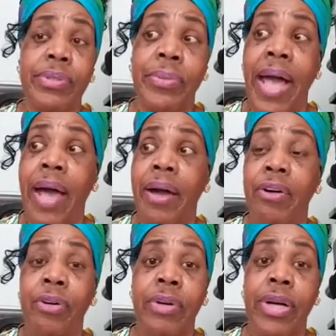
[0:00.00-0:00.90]

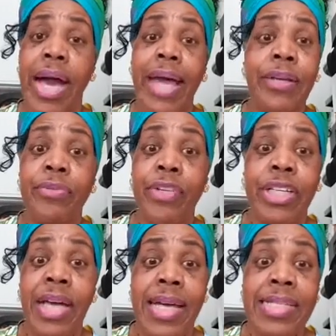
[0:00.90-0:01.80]
wow, I didn't
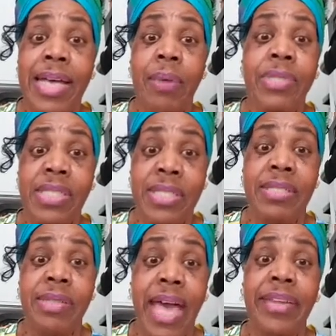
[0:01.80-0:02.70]
realize
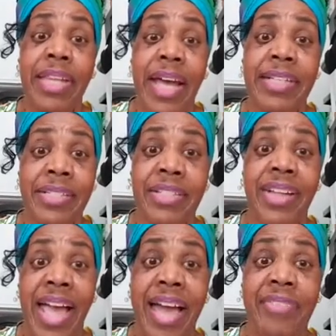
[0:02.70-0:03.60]
that I still
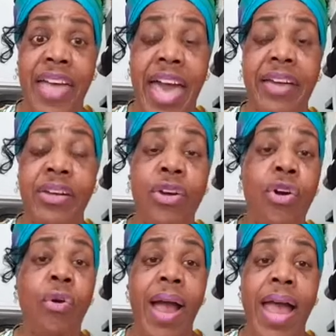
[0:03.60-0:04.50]
had that,
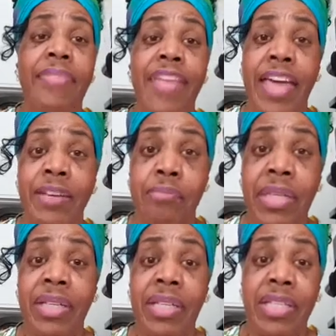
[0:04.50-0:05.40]
or I had that
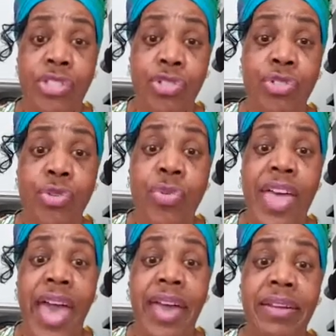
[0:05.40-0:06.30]
ability to do
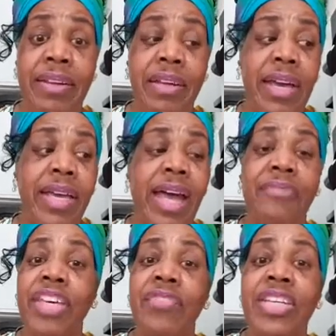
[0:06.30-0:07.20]
that, and
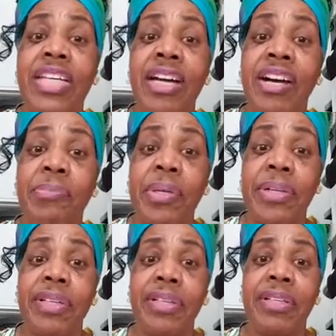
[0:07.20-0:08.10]
I've given it up.
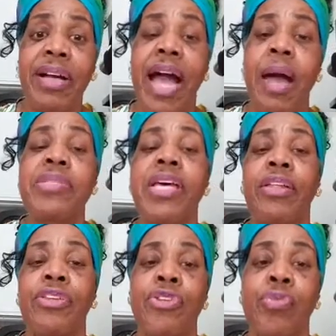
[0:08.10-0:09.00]
I'm
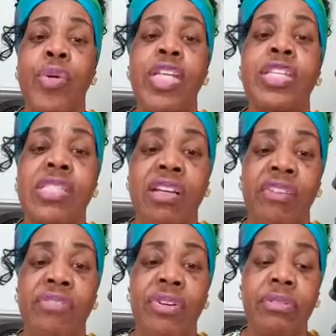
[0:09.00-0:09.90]
telling you,
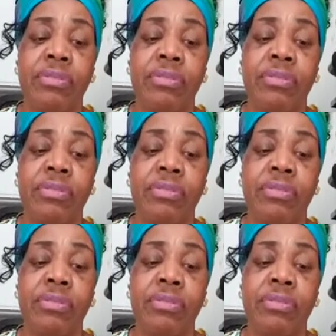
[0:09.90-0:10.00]
rediscover,